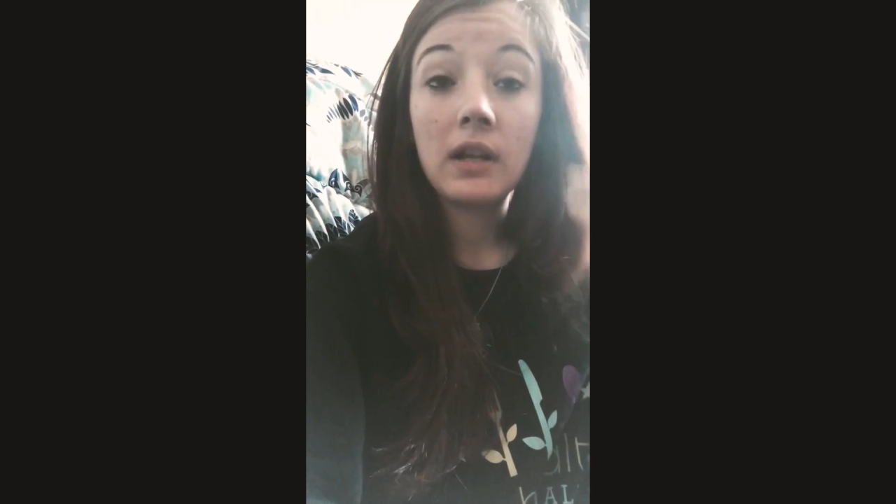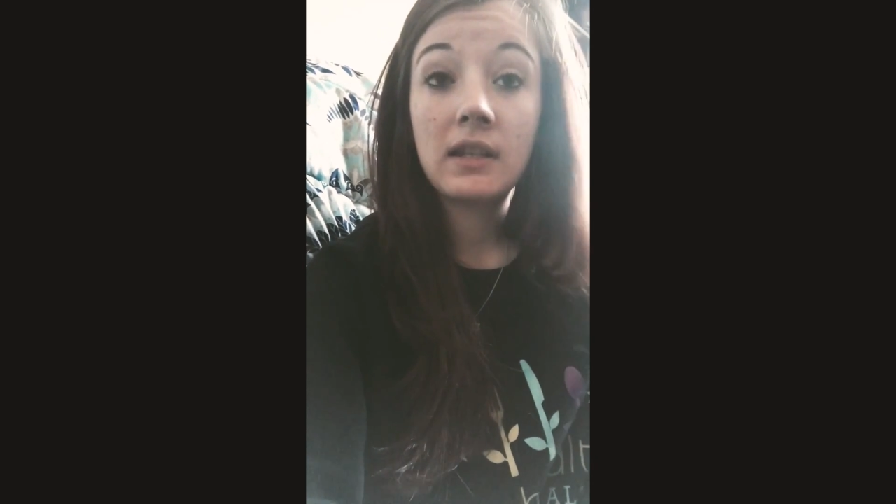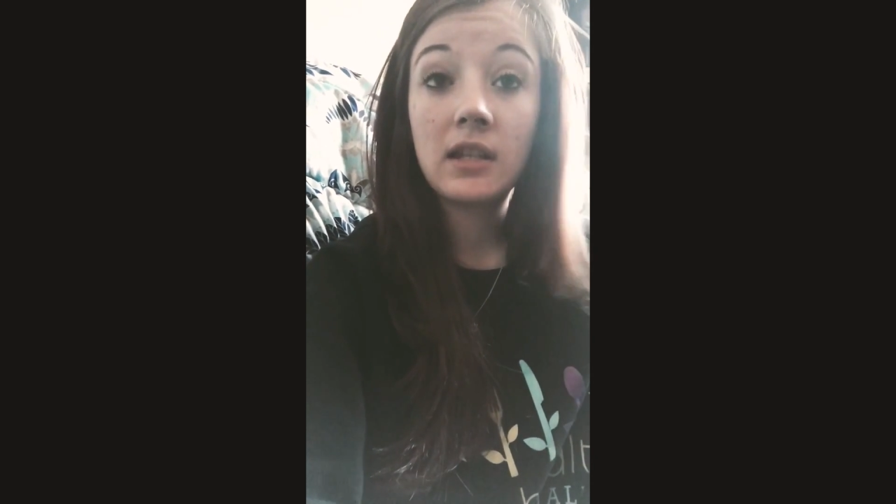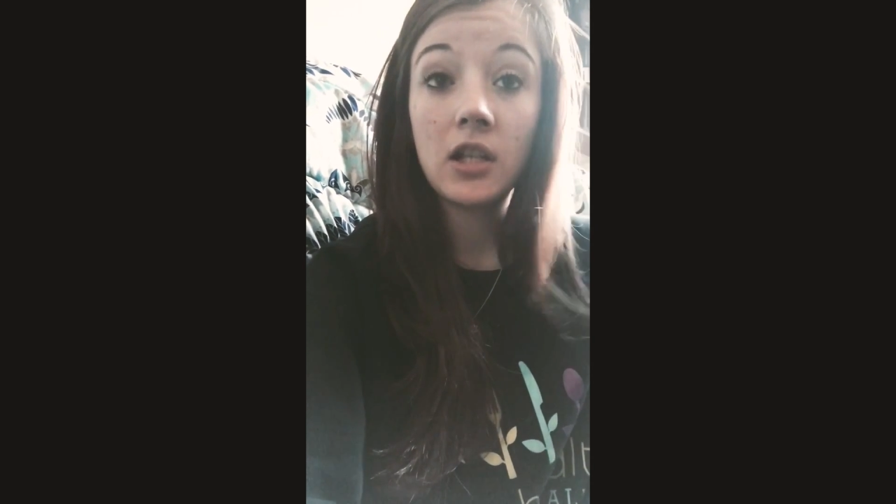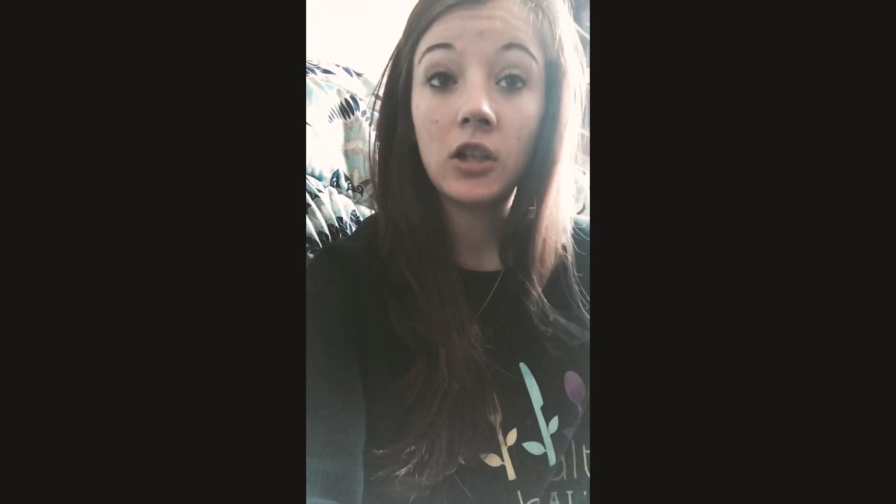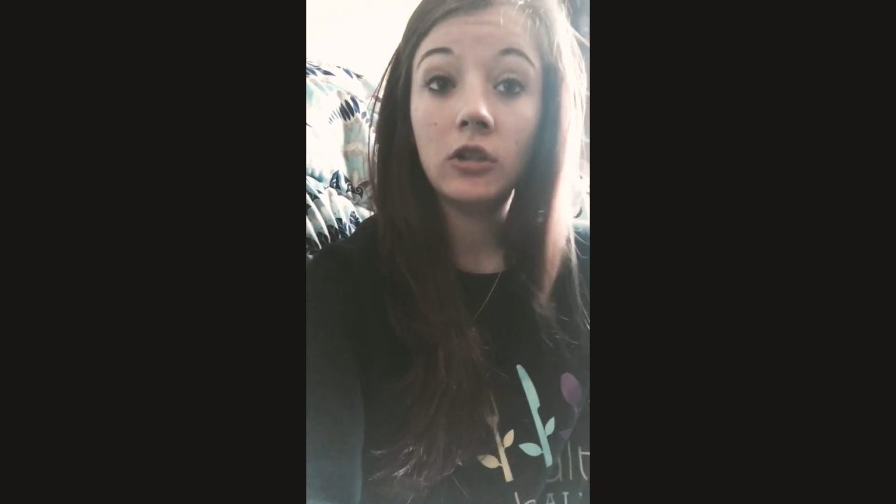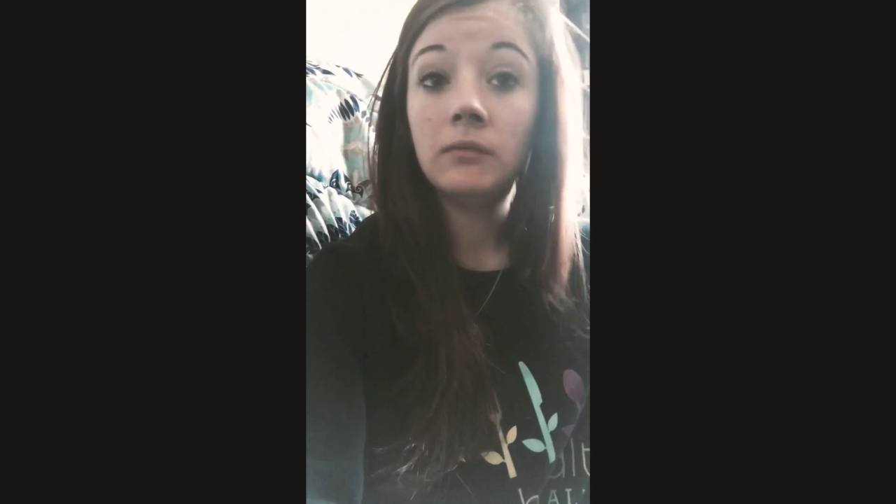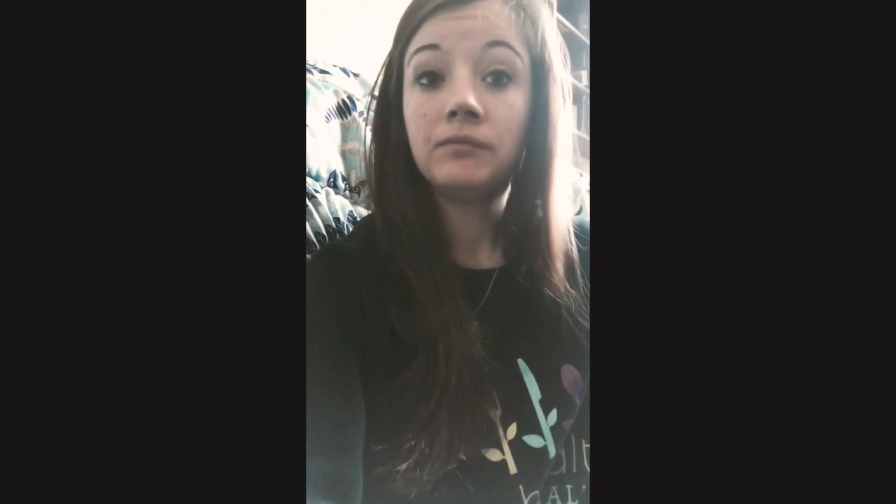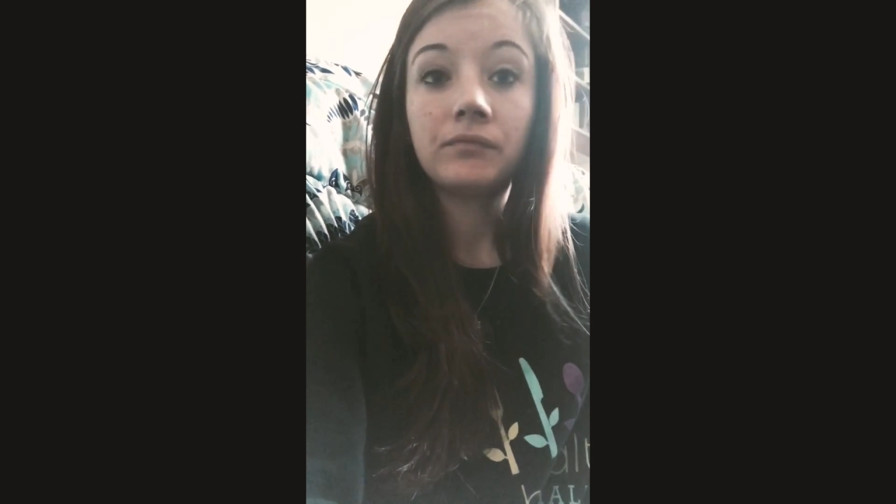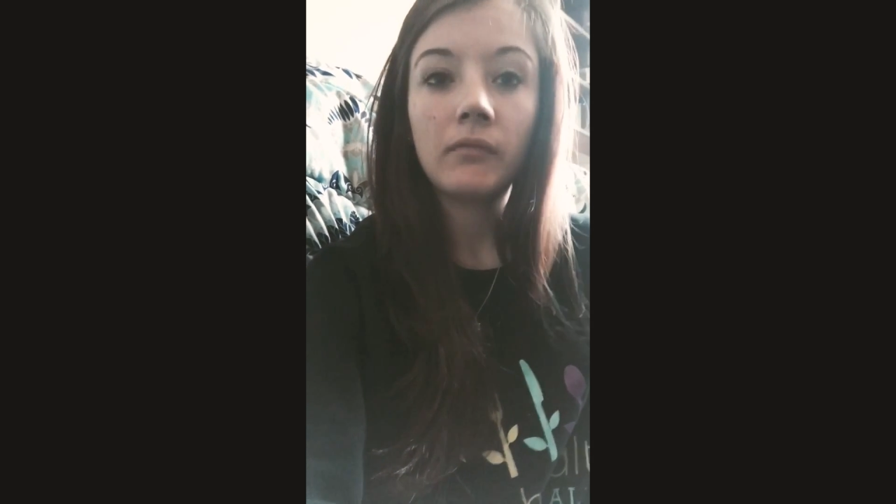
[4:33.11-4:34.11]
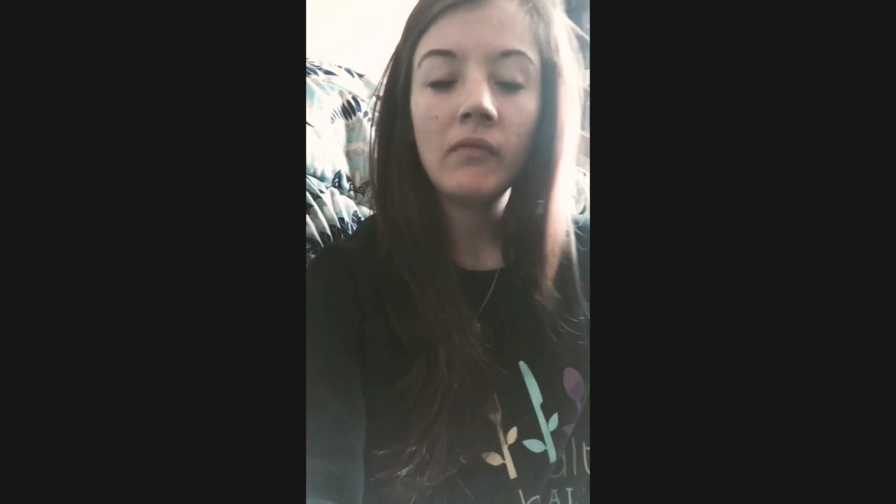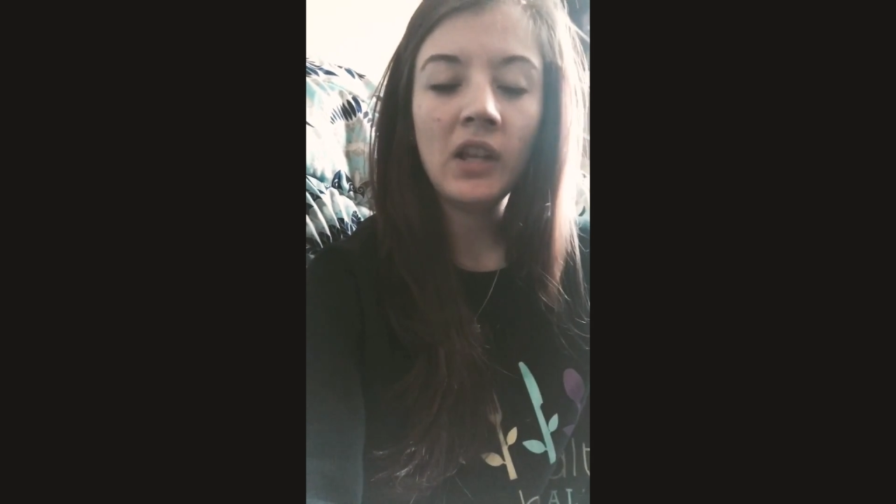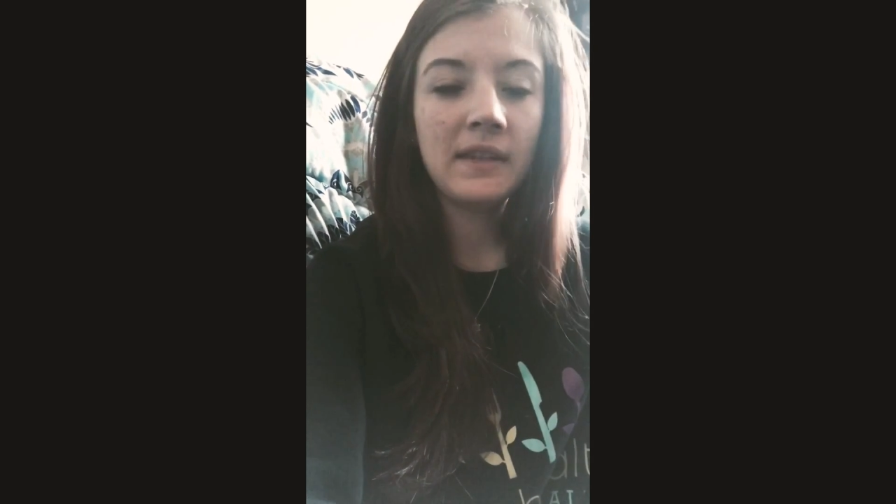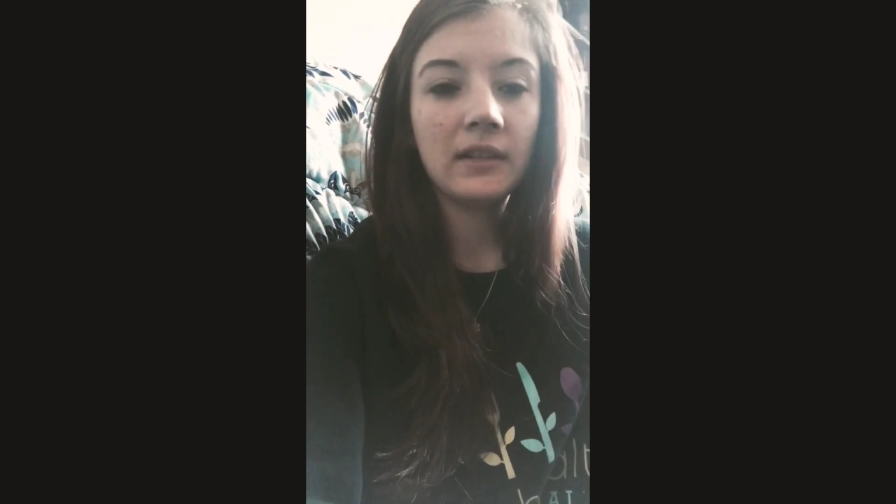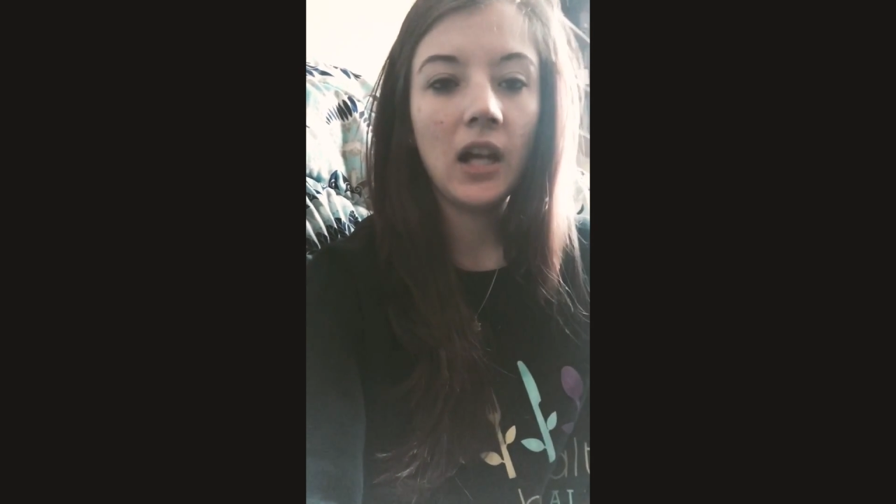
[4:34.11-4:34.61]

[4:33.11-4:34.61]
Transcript: still, it's a